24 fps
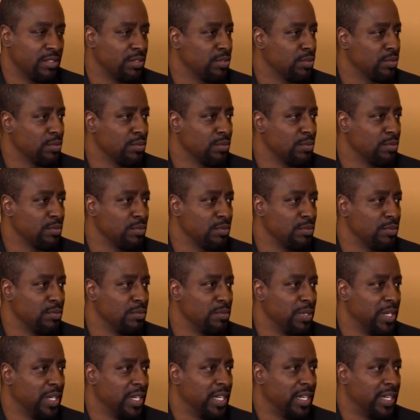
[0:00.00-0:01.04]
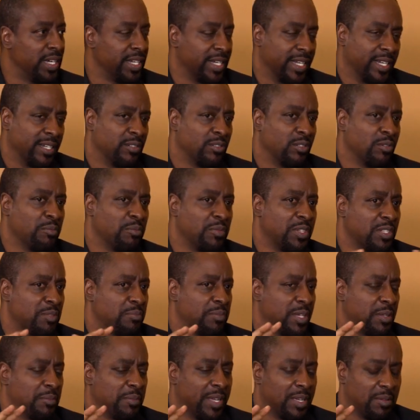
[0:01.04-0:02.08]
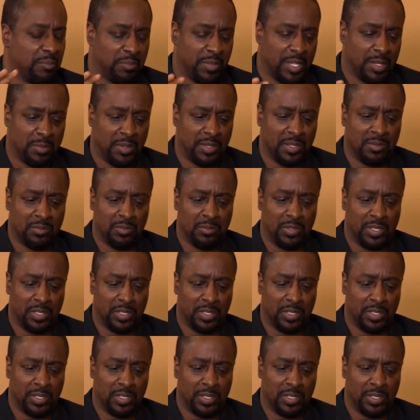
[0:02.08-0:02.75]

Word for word: to I don't know, this may not, maybe,